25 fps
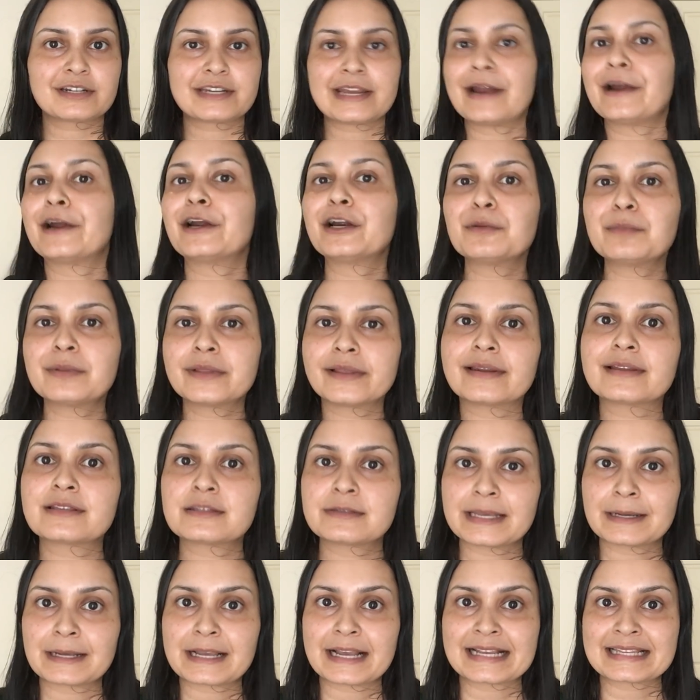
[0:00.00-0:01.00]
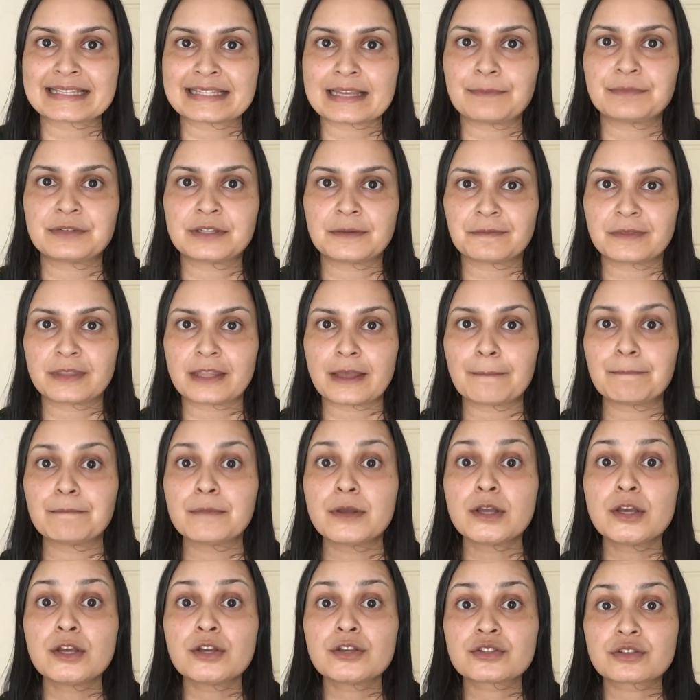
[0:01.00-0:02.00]
terrible at accepting
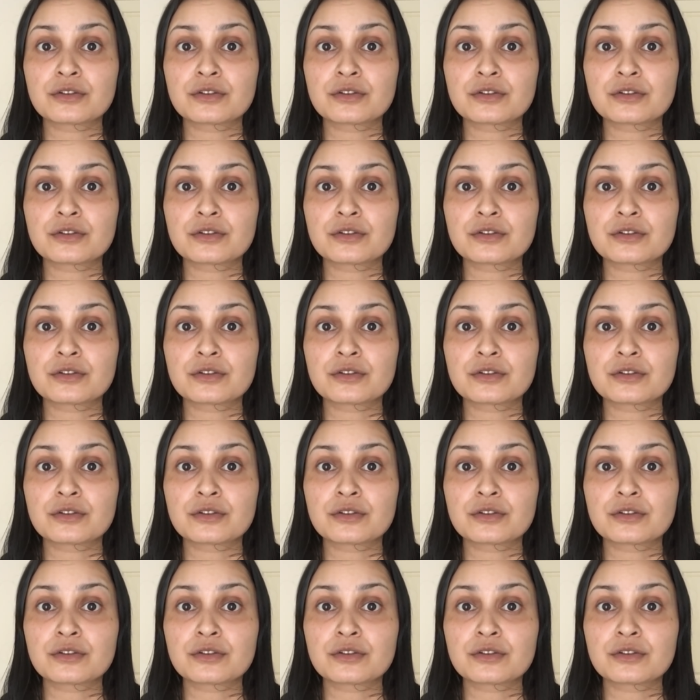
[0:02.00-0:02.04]
them.